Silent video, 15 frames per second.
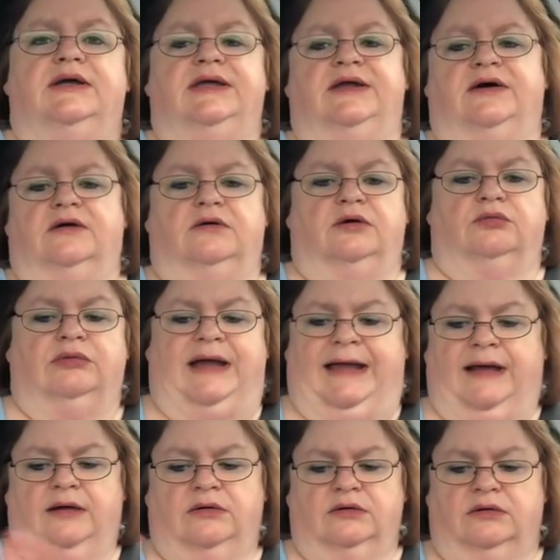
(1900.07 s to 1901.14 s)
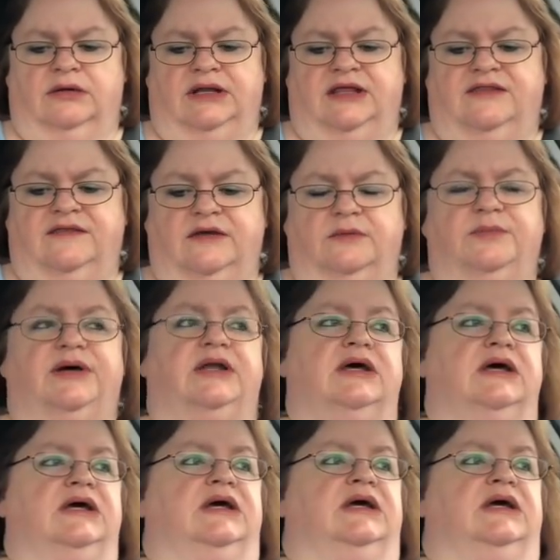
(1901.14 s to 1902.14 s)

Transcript: you know, around or anything, but